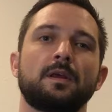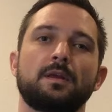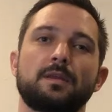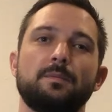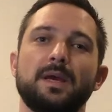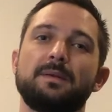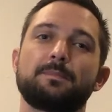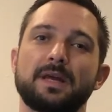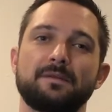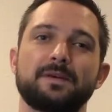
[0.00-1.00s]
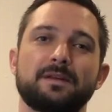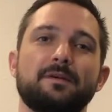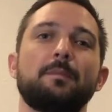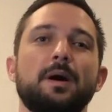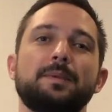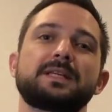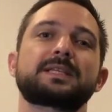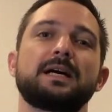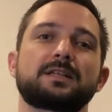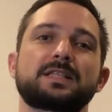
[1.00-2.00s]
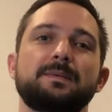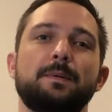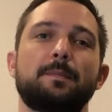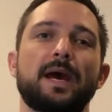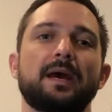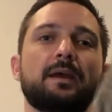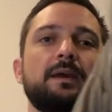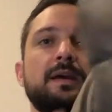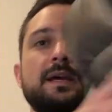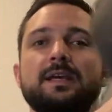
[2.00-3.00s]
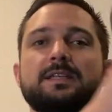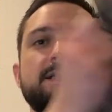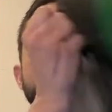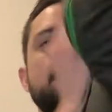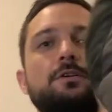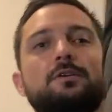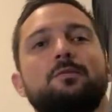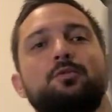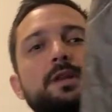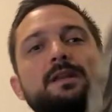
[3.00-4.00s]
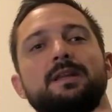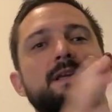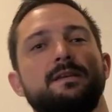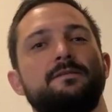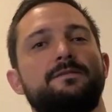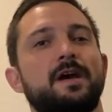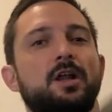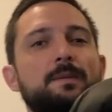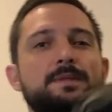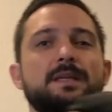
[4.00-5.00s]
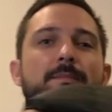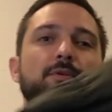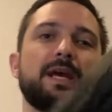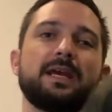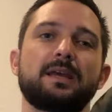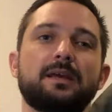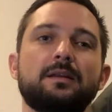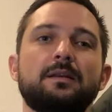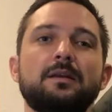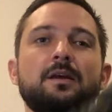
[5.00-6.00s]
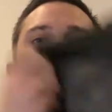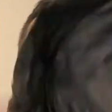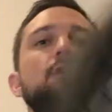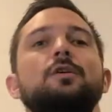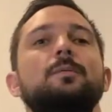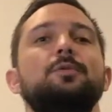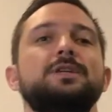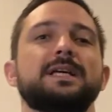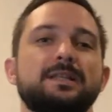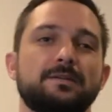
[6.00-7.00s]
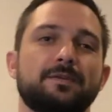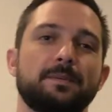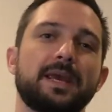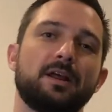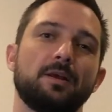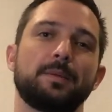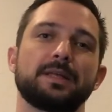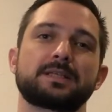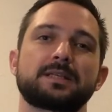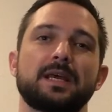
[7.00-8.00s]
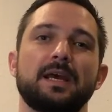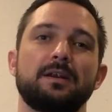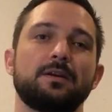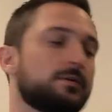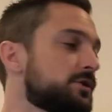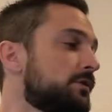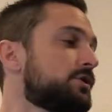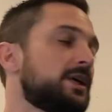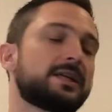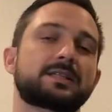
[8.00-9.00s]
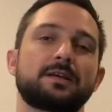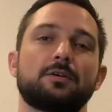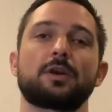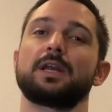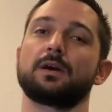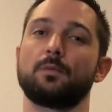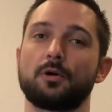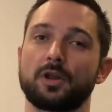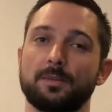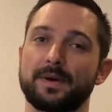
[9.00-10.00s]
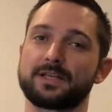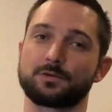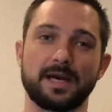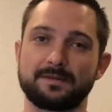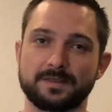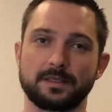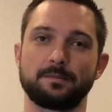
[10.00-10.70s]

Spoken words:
The main benefit of a mummy style sleeping bag is, since you're completely enveloped in a blanket, you're protected from the elements and there's no chance that you're going to get woken up by drafts in the